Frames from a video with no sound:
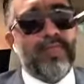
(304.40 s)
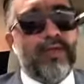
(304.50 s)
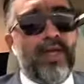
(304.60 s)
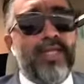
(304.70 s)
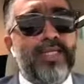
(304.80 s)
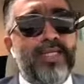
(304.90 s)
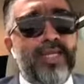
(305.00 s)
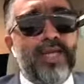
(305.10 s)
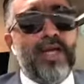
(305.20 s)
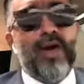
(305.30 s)
you call it,
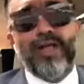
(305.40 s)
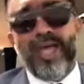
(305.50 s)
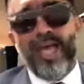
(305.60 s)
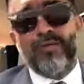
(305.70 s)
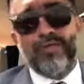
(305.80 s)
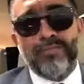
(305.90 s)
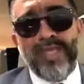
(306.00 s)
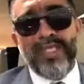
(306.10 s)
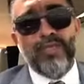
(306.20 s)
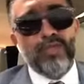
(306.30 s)
on how to
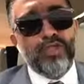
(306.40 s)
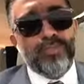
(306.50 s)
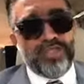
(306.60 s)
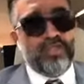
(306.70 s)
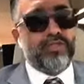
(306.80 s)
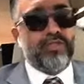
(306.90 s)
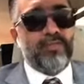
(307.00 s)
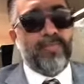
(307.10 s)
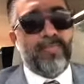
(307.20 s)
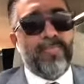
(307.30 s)
make you special,
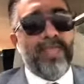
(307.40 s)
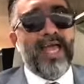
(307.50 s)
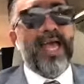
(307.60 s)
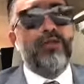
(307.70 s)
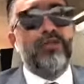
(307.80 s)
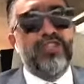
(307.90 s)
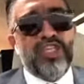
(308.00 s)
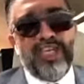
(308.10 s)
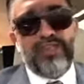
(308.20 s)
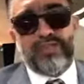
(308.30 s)
how to
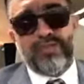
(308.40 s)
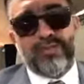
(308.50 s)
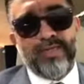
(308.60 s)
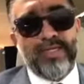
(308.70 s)
change you,